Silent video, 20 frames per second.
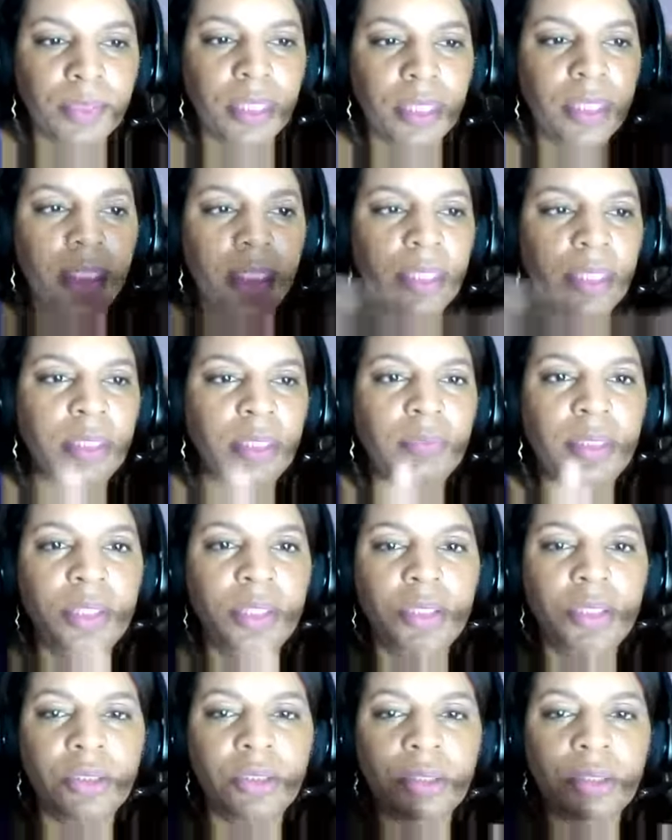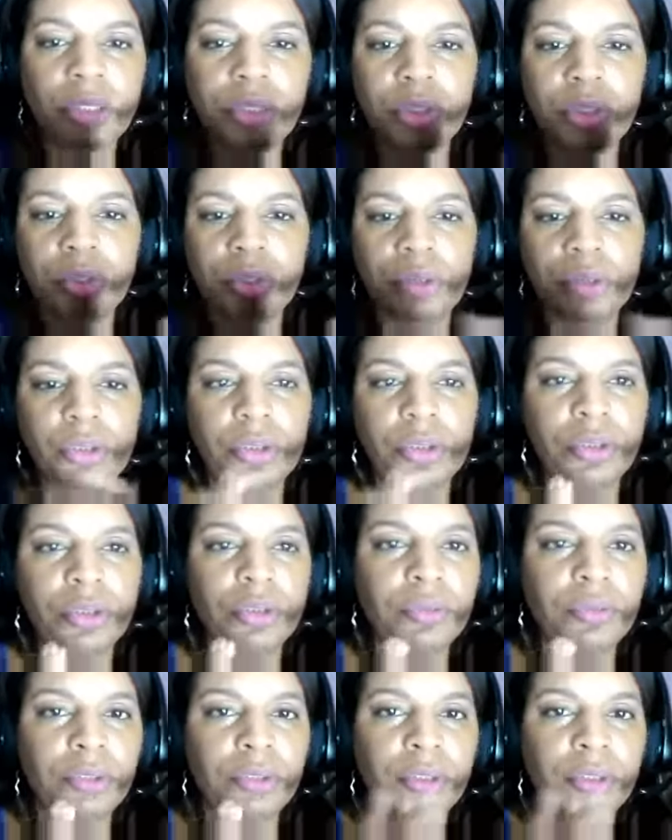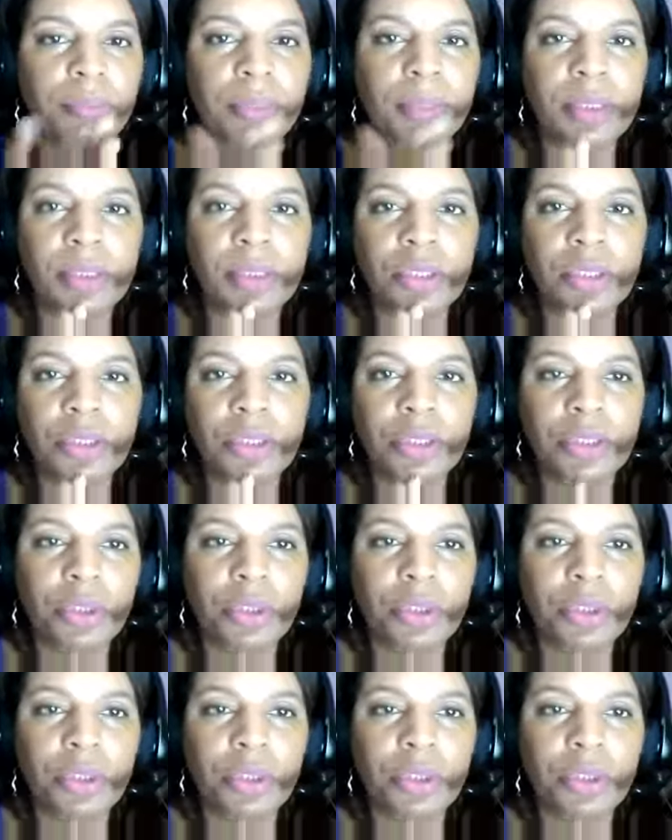And any video that you do for your business,